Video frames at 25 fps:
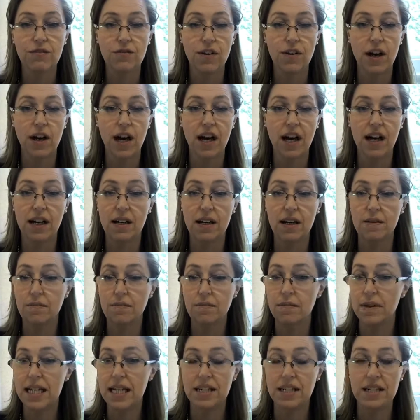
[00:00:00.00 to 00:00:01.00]
If
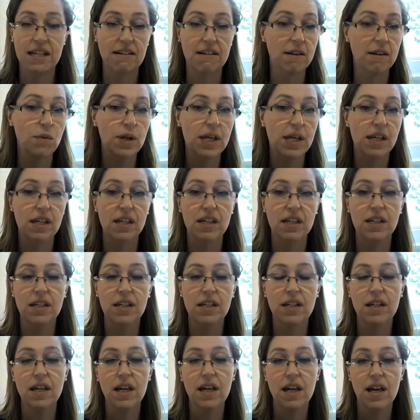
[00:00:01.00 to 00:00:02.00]
necessary, we
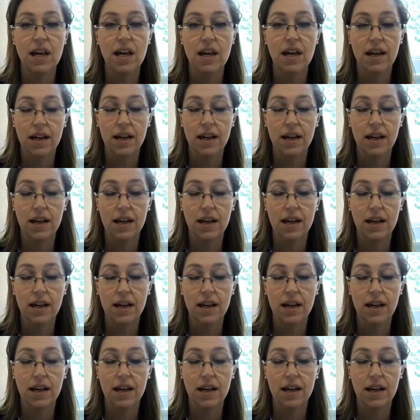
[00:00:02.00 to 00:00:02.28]
can